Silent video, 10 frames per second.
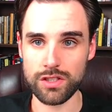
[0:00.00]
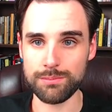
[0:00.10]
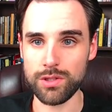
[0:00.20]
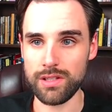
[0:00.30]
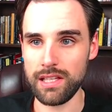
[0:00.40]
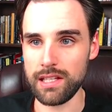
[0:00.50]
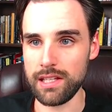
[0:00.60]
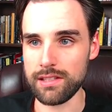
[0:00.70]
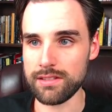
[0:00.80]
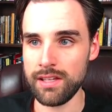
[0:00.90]

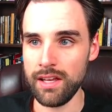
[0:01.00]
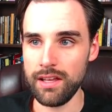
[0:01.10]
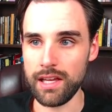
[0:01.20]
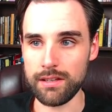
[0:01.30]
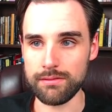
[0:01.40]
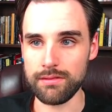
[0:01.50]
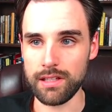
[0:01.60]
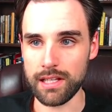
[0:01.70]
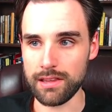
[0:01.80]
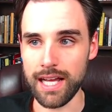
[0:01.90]
CryptoKitties, and
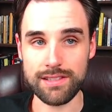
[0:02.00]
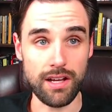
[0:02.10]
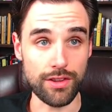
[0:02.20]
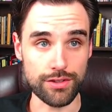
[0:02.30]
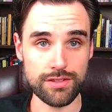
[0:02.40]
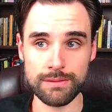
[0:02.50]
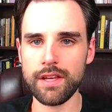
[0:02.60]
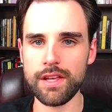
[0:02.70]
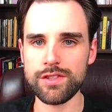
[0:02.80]
like lots of others.